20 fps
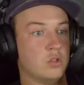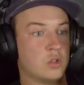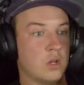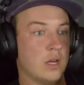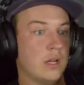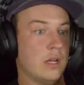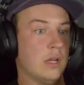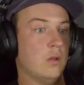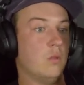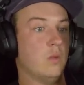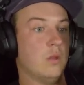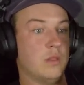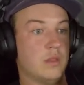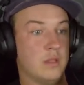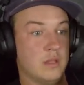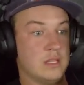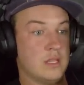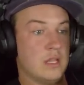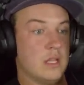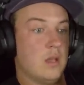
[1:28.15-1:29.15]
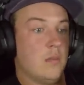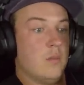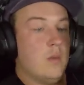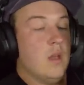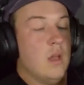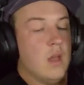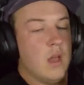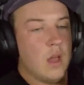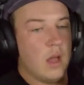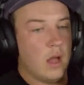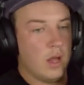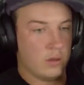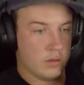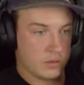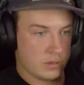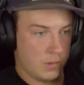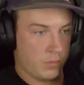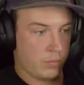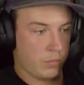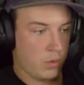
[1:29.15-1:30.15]
training with the team, I
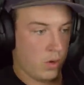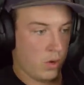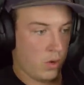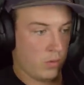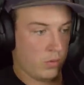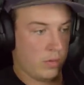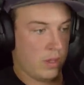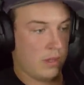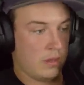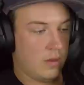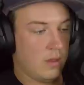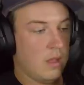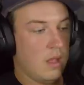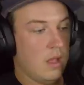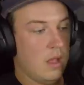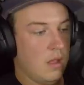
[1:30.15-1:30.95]
was like, bro, like,